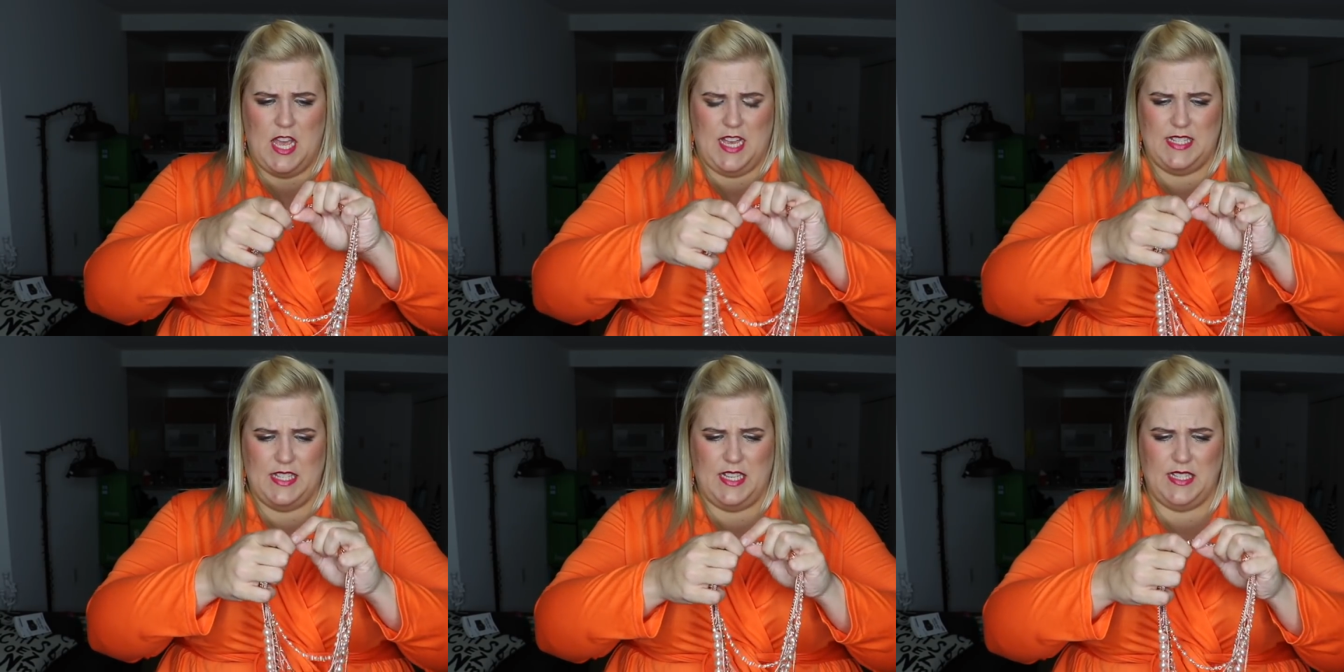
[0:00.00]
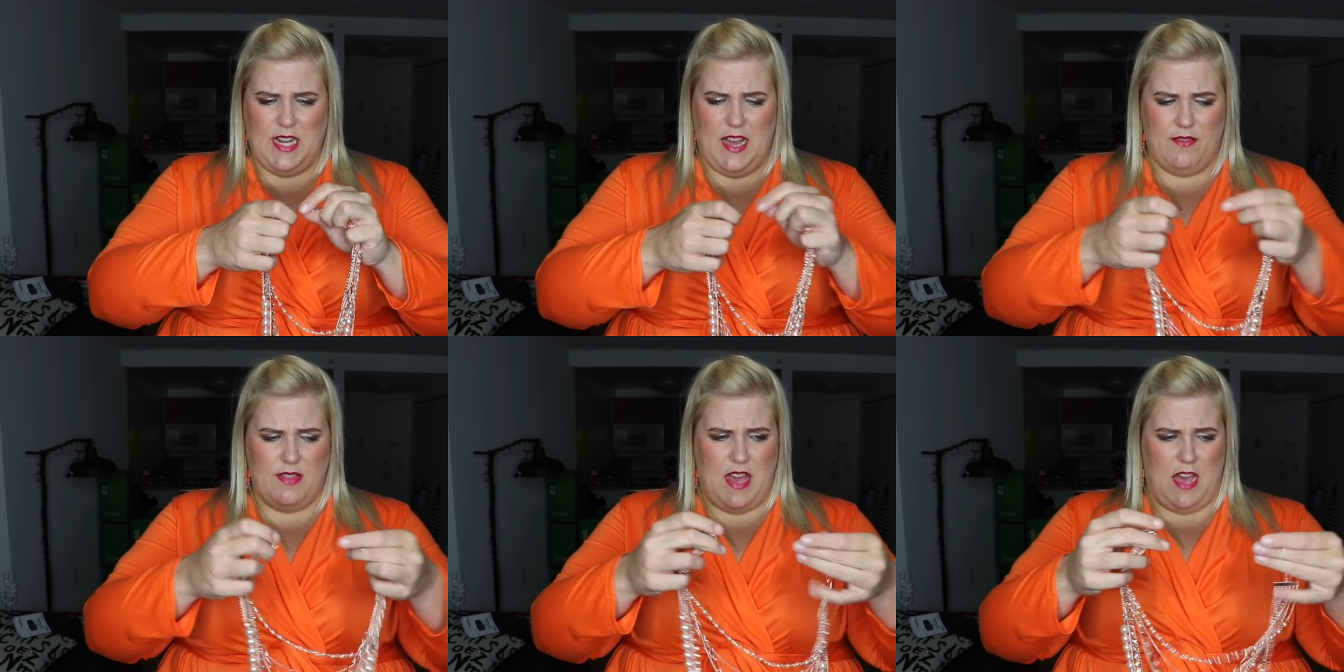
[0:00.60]
is it doesn't
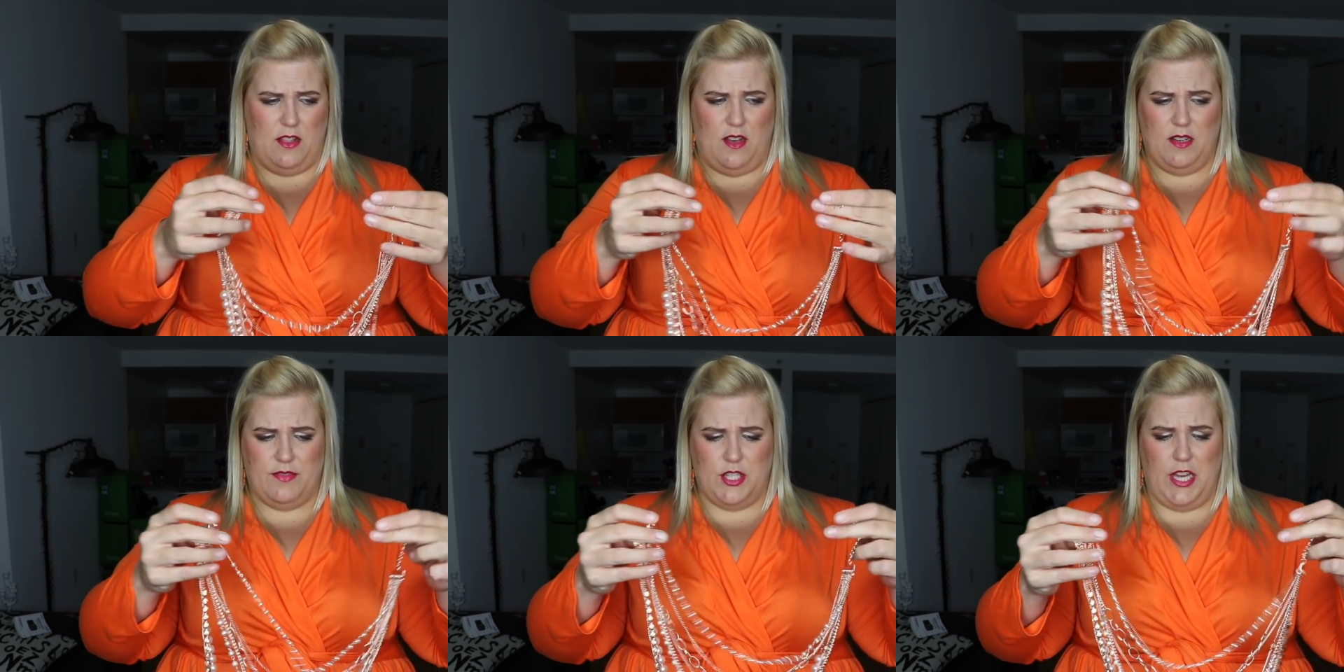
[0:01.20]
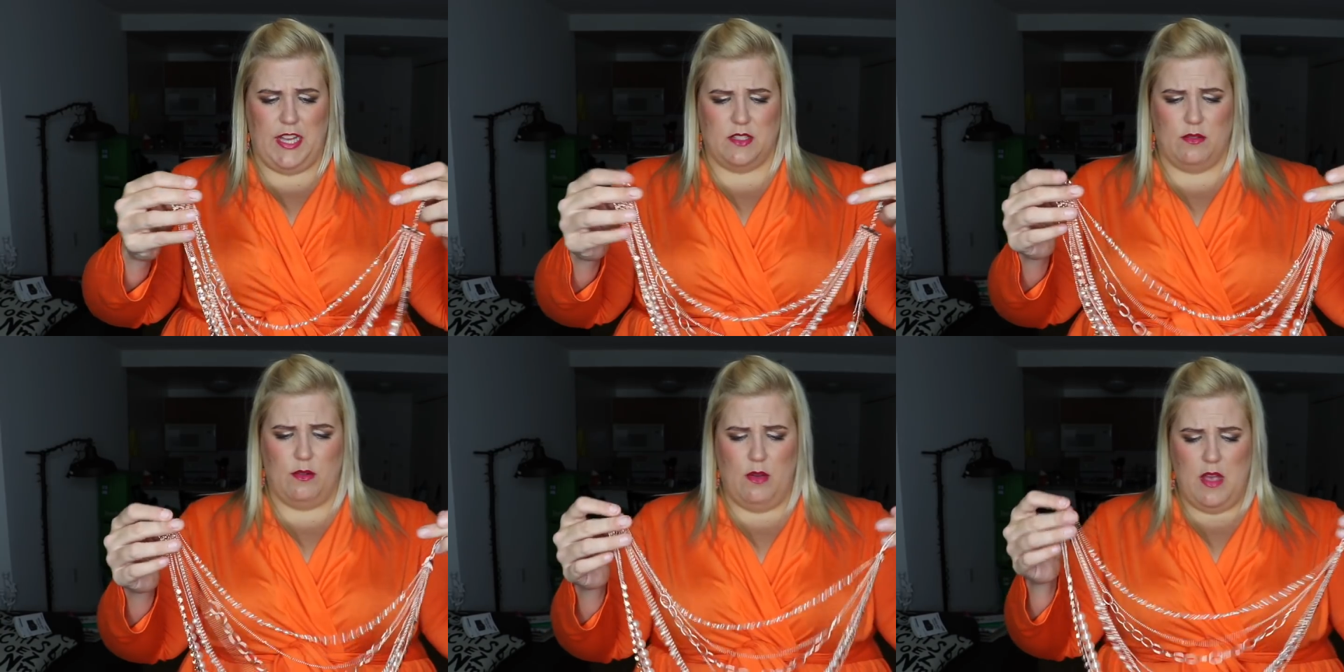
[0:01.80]
have that long of a chain.
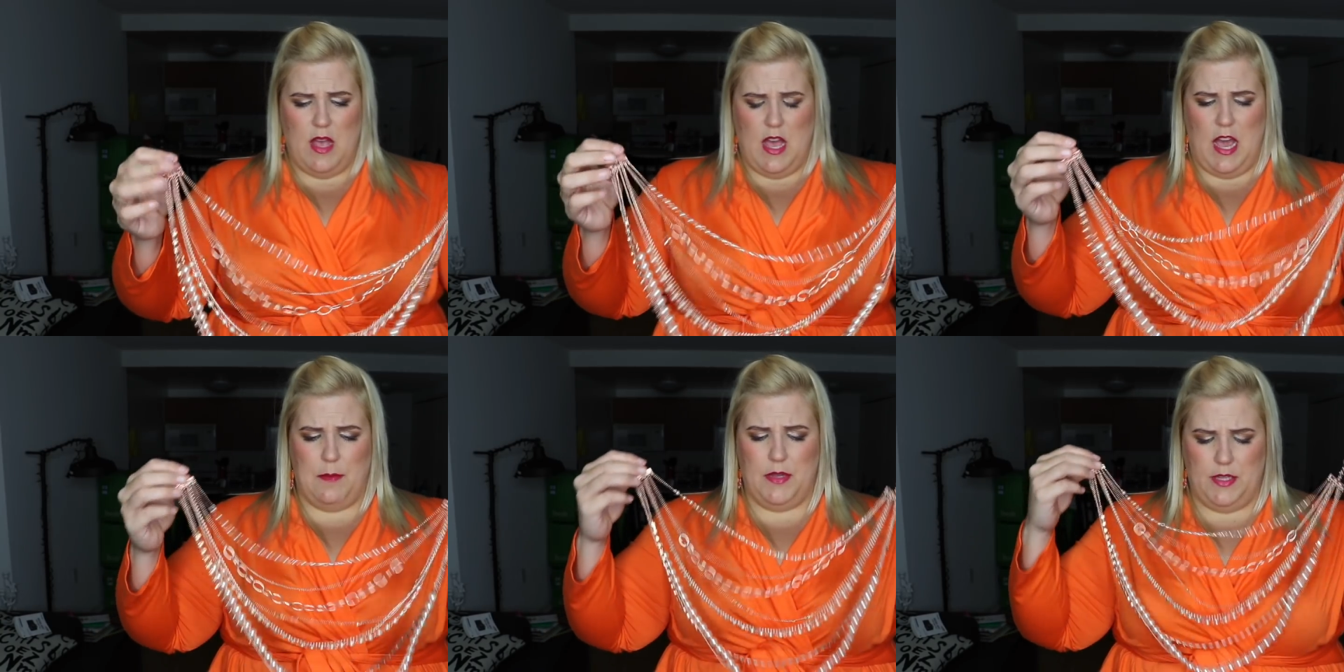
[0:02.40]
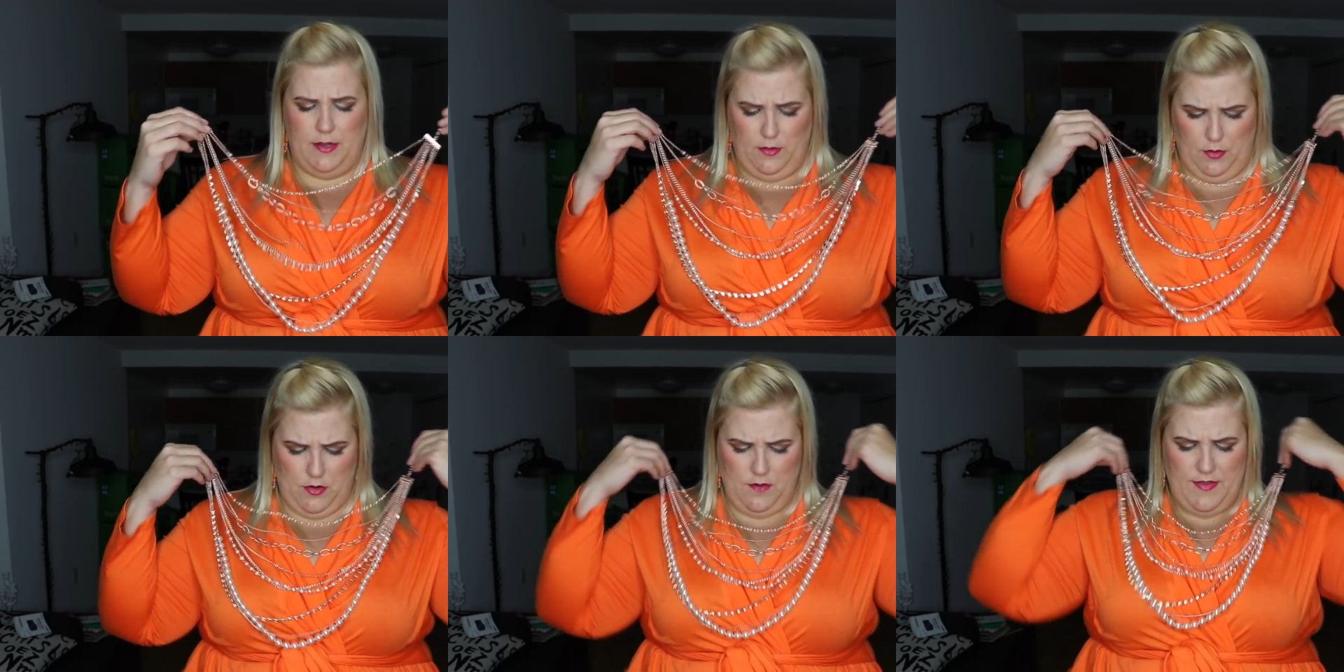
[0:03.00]
So I'm a little
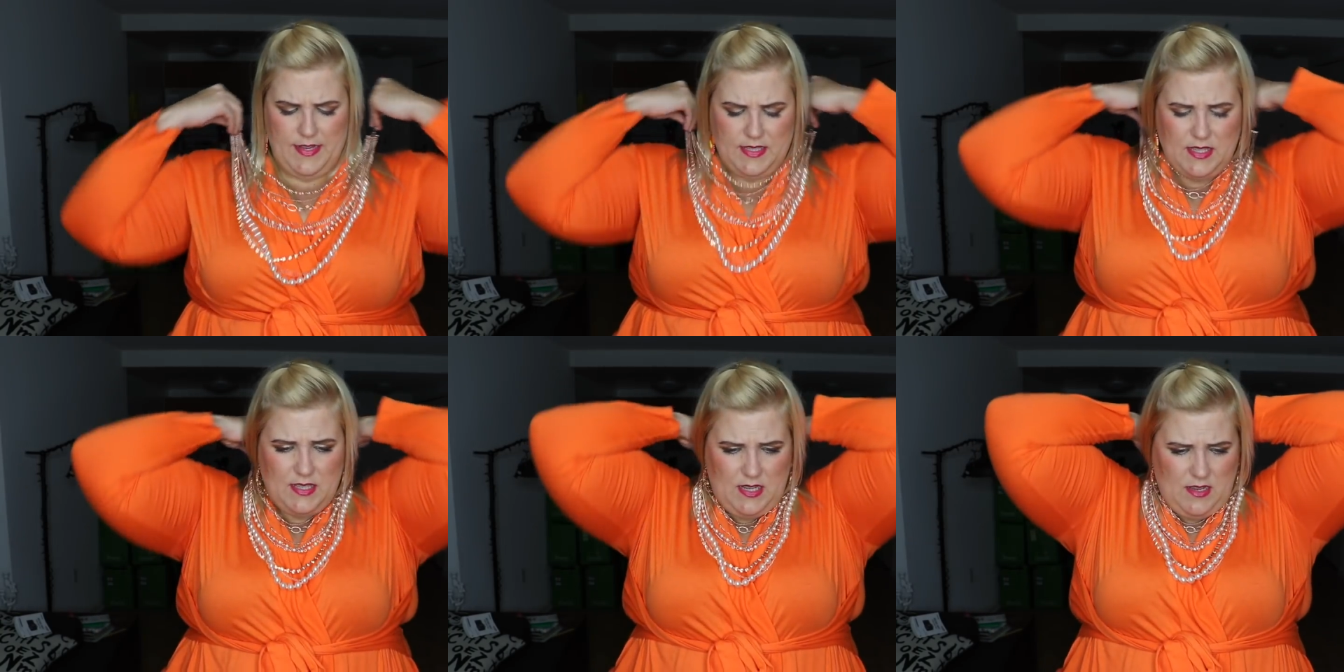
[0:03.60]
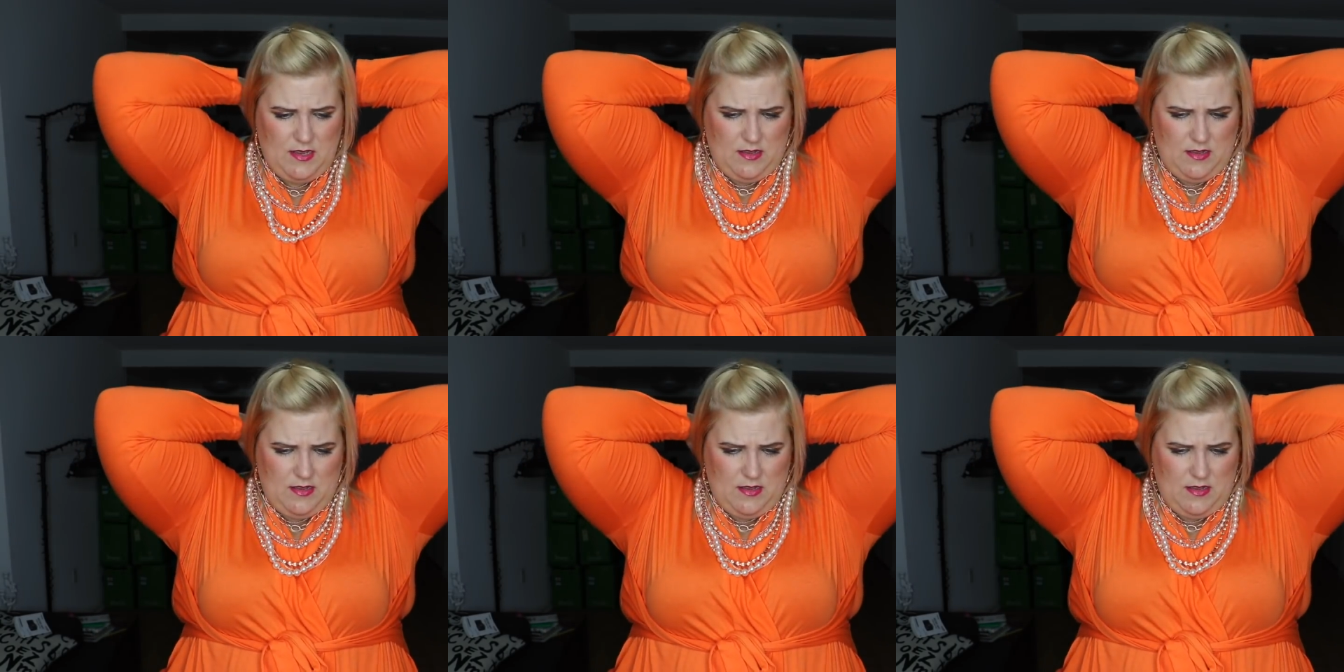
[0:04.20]
nervous.